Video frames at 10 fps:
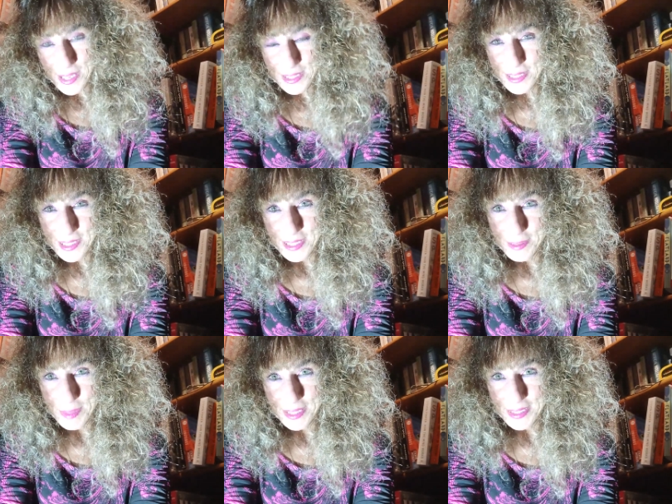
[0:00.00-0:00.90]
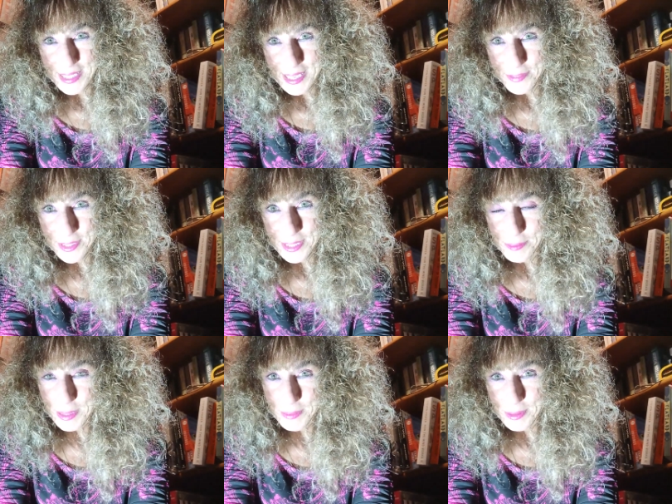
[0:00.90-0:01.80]
well, it's not in the middle of the night for some
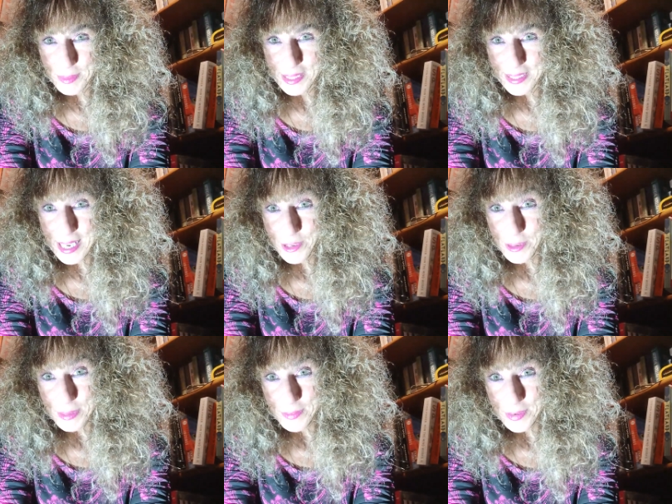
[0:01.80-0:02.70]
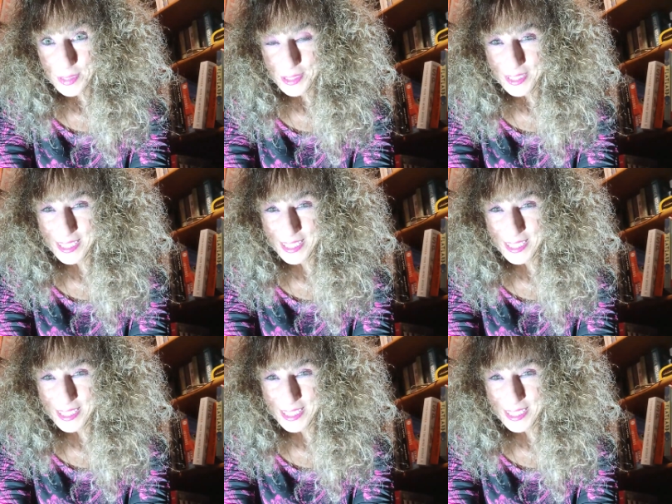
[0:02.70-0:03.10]
people, but I go to bed very